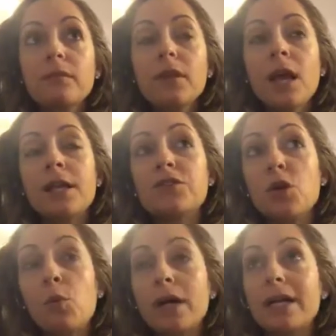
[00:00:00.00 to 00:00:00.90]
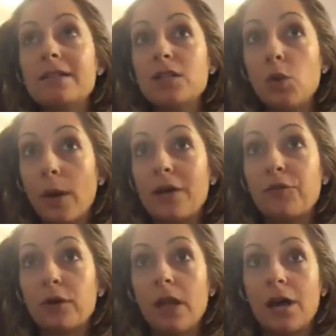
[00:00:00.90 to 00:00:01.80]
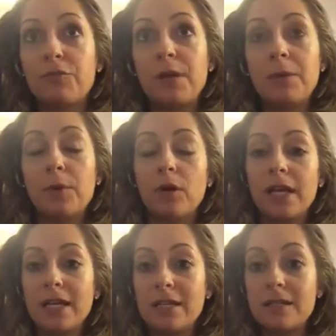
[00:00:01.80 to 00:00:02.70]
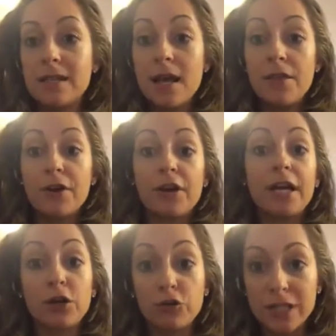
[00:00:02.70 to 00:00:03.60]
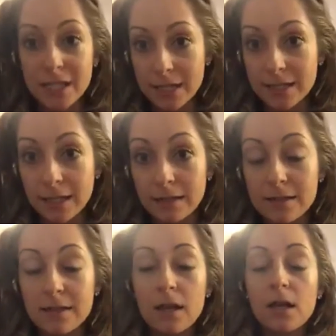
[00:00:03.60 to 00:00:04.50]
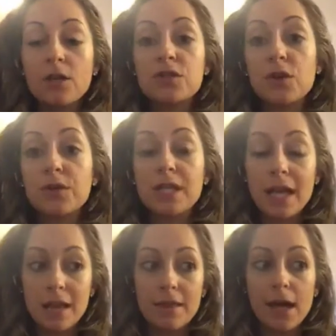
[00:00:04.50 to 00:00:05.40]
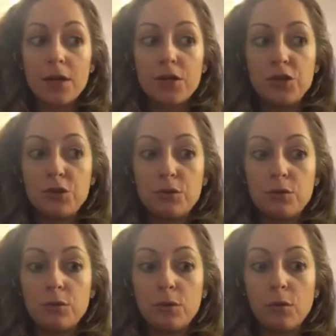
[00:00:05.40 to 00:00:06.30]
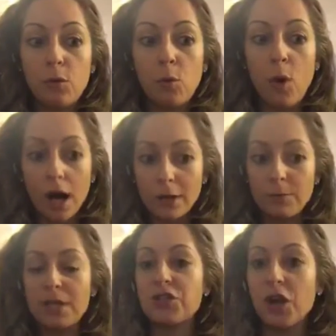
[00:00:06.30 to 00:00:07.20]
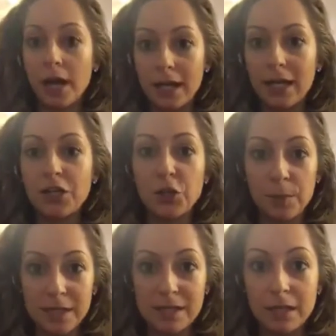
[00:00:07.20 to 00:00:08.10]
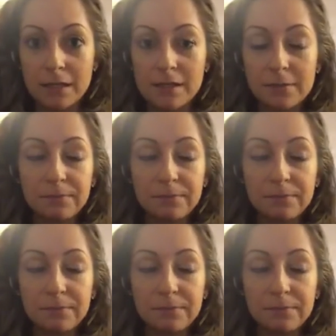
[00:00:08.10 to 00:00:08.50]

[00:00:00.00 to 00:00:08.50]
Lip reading: And so what gets in the way for a lot of people is their inner resistance. So say that you want to be shining in your business,